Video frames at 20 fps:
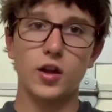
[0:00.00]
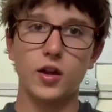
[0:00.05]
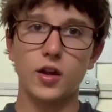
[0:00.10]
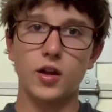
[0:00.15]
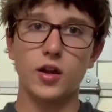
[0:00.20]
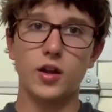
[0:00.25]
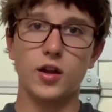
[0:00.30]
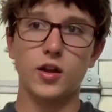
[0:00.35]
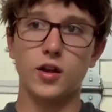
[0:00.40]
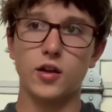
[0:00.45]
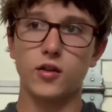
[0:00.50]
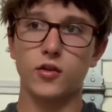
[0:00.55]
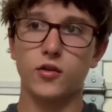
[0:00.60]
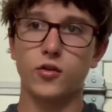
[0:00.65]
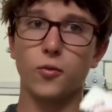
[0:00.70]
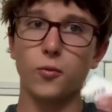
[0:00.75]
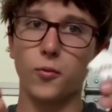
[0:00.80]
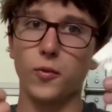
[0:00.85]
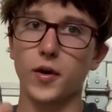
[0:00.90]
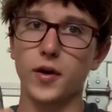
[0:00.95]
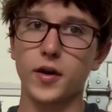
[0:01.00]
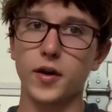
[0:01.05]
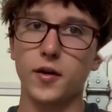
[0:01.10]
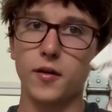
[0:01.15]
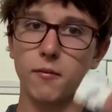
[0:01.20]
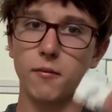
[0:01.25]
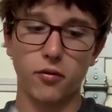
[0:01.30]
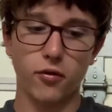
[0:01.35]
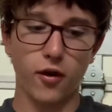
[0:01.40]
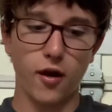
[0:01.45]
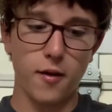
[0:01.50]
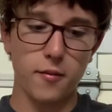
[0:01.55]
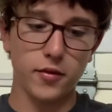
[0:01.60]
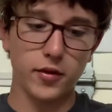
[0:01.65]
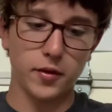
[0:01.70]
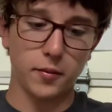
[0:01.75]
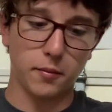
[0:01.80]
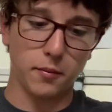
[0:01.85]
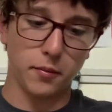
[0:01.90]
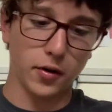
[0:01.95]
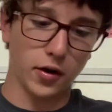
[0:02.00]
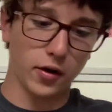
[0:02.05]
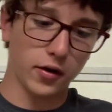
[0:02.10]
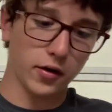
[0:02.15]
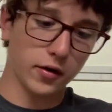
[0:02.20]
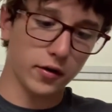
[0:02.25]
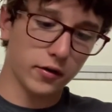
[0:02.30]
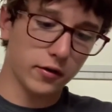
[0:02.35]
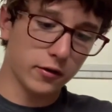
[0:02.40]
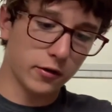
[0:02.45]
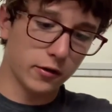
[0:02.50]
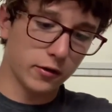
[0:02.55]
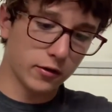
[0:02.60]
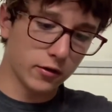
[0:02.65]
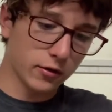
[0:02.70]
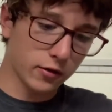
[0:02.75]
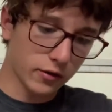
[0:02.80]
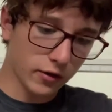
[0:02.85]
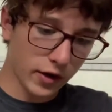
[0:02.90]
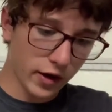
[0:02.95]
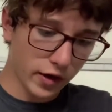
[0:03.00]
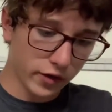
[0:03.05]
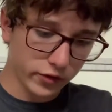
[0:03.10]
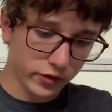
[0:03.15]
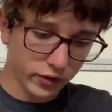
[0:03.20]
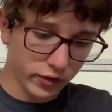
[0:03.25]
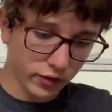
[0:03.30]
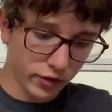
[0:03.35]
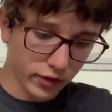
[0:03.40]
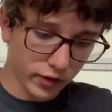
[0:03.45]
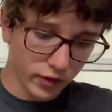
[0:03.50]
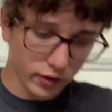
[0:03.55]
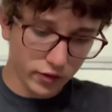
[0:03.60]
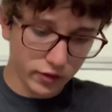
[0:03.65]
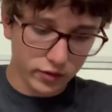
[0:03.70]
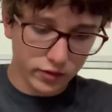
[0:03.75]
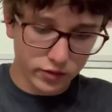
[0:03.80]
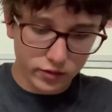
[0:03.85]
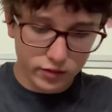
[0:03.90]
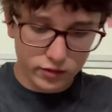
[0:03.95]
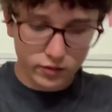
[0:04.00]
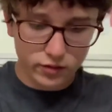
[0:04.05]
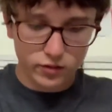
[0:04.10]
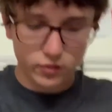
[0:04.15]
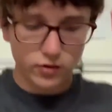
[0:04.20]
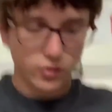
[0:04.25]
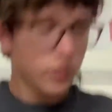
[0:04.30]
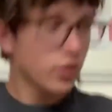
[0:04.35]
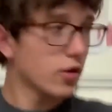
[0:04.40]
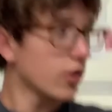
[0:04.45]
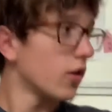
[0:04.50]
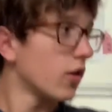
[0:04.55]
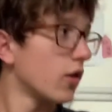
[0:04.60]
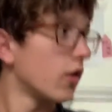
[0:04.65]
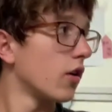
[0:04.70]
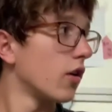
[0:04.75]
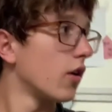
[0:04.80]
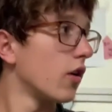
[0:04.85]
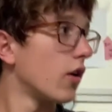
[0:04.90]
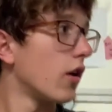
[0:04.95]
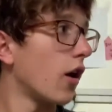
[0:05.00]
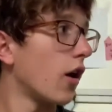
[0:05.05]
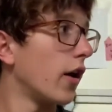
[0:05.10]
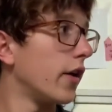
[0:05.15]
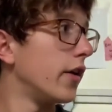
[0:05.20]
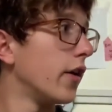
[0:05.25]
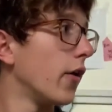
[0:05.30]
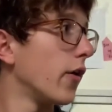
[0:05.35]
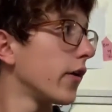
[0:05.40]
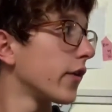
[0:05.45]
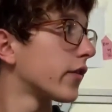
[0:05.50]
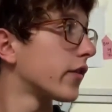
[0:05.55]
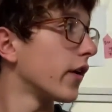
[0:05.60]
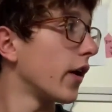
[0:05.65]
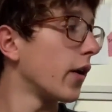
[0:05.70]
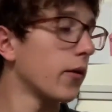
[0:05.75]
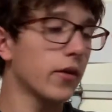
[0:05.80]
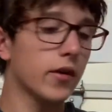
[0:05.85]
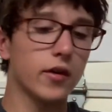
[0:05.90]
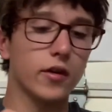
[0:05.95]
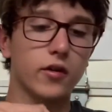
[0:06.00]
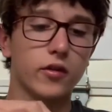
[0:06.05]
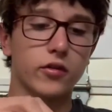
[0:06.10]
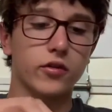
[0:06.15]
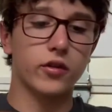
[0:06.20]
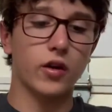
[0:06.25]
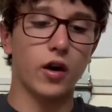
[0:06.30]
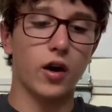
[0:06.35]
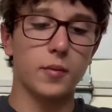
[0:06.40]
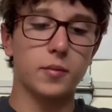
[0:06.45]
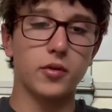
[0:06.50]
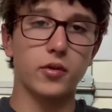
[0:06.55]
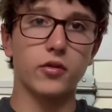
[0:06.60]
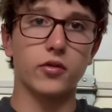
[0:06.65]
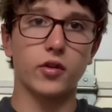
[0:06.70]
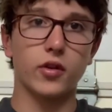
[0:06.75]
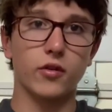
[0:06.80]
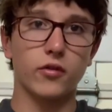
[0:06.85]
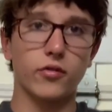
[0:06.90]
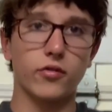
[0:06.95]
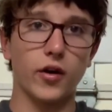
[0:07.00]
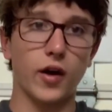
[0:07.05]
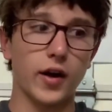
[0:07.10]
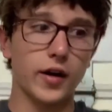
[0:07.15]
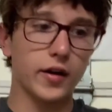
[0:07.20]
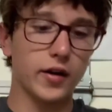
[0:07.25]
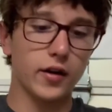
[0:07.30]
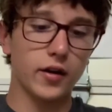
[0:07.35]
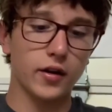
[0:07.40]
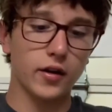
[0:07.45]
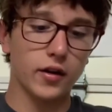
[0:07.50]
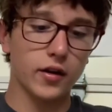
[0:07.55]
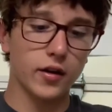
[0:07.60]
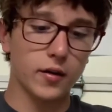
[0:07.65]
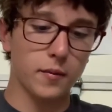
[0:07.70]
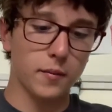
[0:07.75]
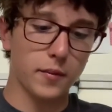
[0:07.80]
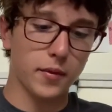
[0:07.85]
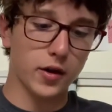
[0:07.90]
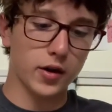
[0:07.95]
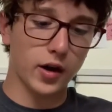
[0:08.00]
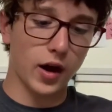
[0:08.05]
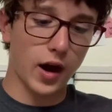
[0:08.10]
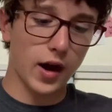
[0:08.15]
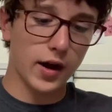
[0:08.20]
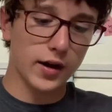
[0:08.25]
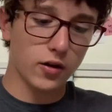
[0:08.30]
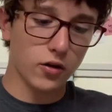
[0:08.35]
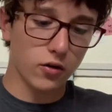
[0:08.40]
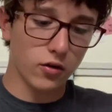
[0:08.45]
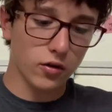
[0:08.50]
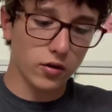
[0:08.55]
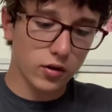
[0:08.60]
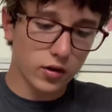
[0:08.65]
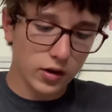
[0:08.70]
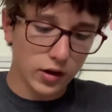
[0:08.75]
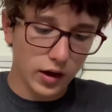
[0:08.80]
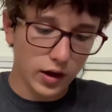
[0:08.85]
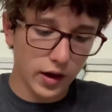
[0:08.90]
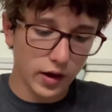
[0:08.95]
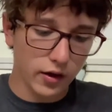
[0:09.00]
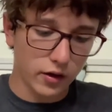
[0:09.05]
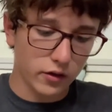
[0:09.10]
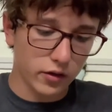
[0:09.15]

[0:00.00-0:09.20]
And we're gonna probably burn the rest of these. I know I said we're gonna stop using fire, but I don't care.